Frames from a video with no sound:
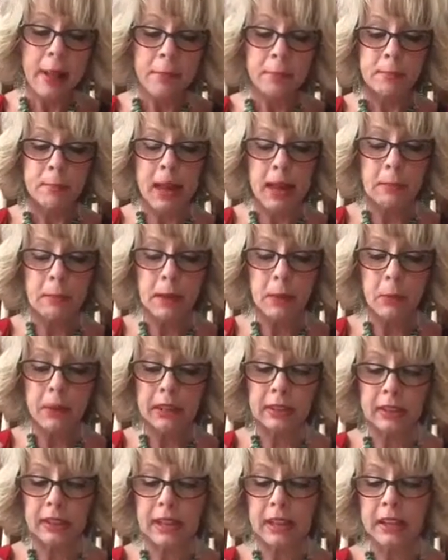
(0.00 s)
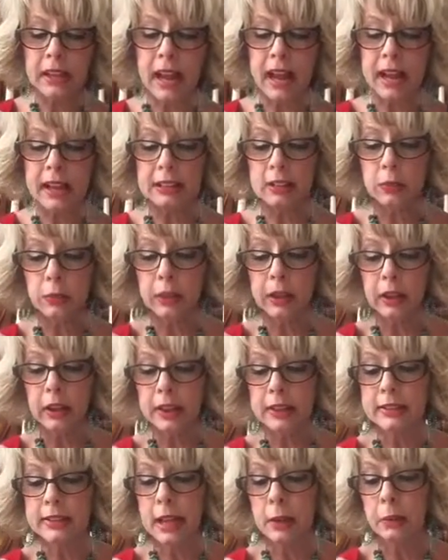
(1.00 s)
Maybe we think God's will
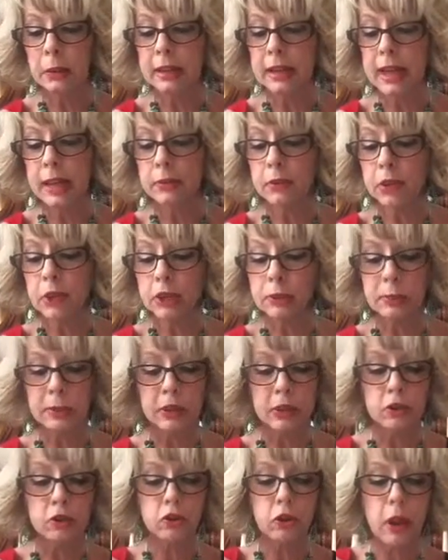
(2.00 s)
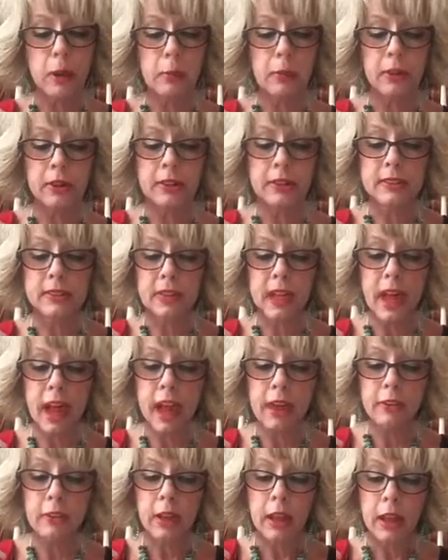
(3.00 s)
is that we never experience trouble in this
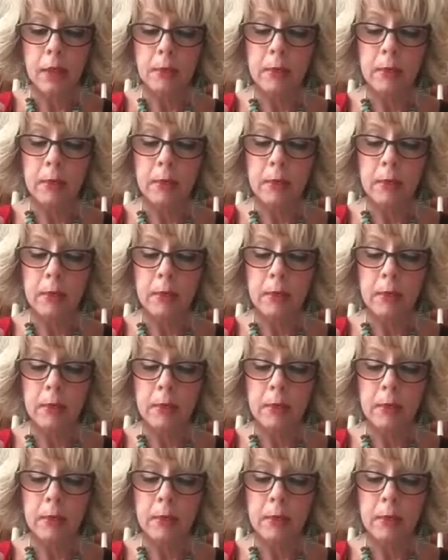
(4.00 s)
life,